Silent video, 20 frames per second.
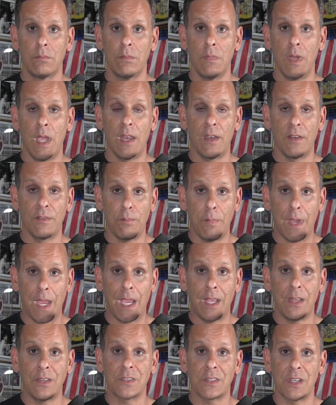And if
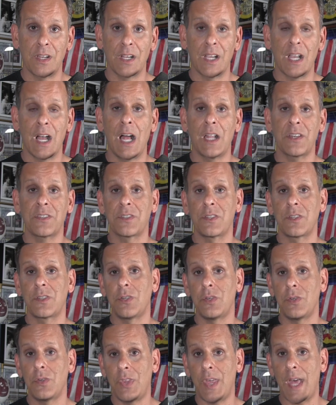Maine's going to
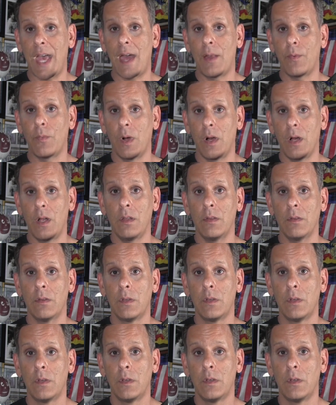constitute that, well,
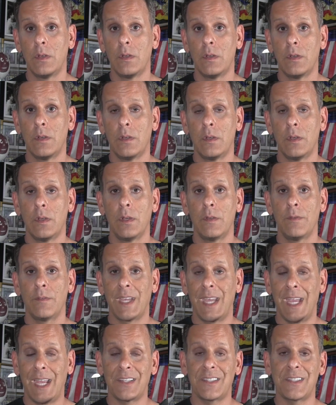if
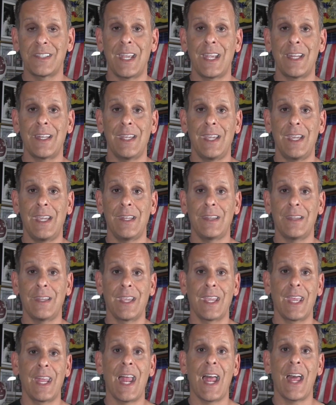you can't stand the heat,
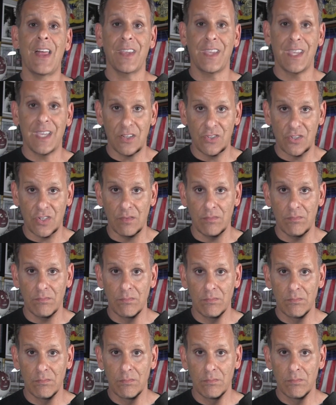then get out of the kitchen.
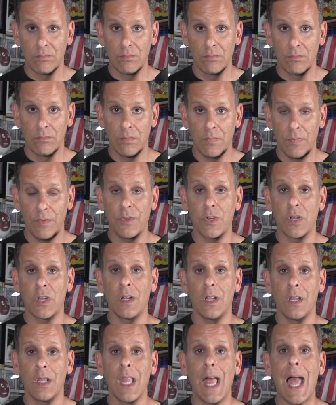If you're going
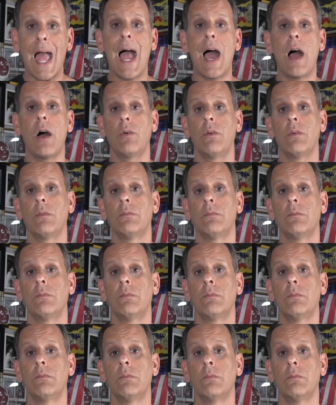to allow
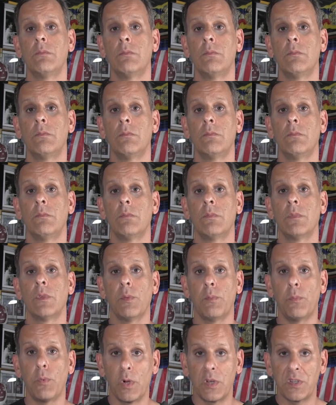
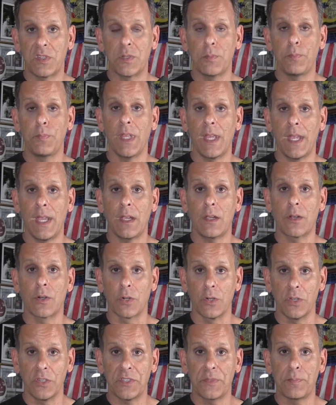the boys to play
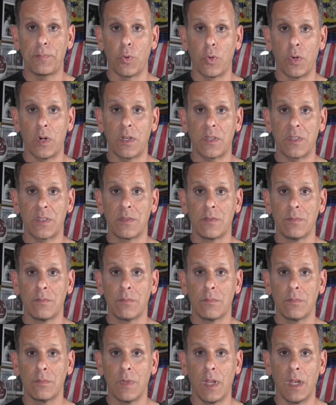girls' sports,
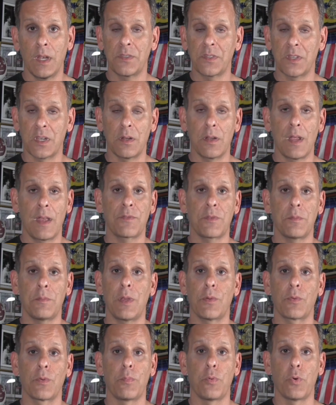then it's going to have to
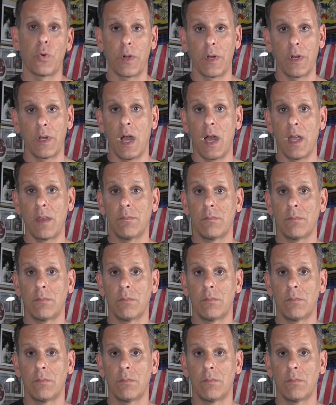be reported on.